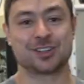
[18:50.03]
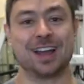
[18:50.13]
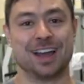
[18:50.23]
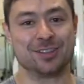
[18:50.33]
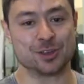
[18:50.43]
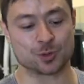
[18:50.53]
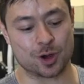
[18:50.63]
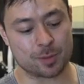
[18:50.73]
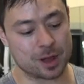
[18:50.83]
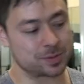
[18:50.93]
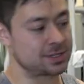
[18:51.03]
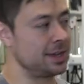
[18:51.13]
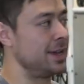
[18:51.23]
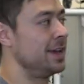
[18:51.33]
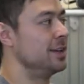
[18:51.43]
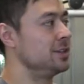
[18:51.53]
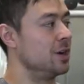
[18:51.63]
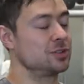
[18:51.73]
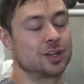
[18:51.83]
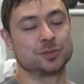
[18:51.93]
try out those warm-ups.
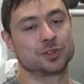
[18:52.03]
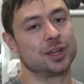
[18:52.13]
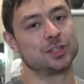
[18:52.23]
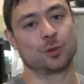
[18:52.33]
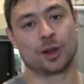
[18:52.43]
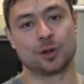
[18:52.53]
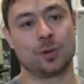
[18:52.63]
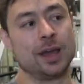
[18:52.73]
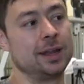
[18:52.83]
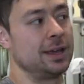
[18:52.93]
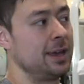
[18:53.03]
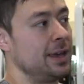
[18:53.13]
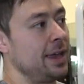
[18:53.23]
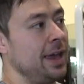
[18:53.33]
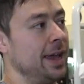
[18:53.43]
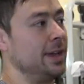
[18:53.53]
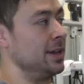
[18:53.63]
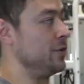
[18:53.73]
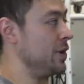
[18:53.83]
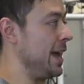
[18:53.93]
Don't jump straight to your working weight. And
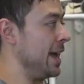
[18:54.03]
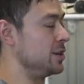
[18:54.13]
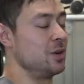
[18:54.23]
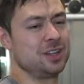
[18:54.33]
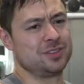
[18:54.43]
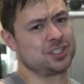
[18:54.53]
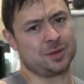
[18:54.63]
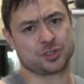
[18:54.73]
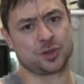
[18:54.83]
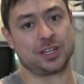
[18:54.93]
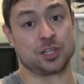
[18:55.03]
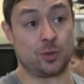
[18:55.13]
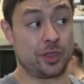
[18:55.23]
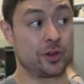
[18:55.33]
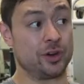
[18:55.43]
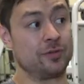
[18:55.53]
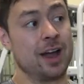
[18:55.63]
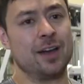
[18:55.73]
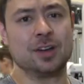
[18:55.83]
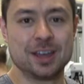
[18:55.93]
if you can, don't even jump straight to 135.
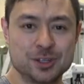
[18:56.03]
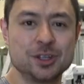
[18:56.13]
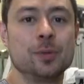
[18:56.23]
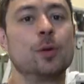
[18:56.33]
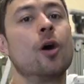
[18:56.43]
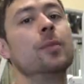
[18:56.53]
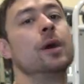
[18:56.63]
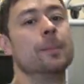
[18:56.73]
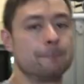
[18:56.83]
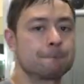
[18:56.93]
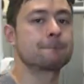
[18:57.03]
Do a little bit of warming up.